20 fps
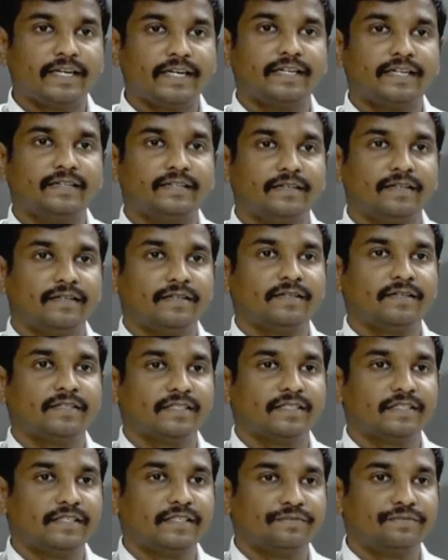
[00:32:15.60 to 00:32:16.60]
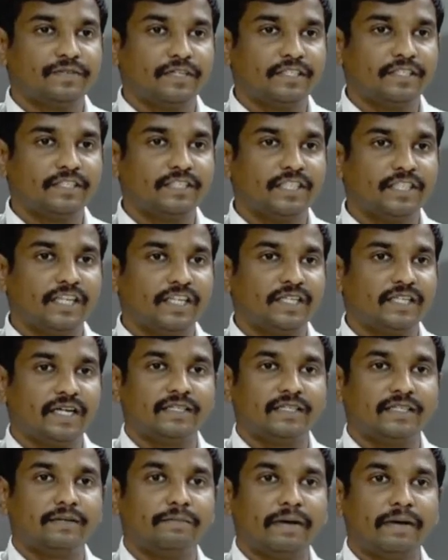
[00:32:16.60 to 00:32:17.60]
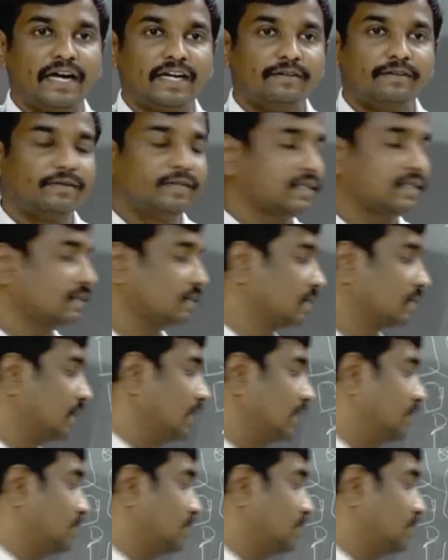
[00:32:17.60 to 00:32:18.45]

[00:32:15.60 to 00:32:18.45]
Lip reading: we can differentiate, and the bandwidth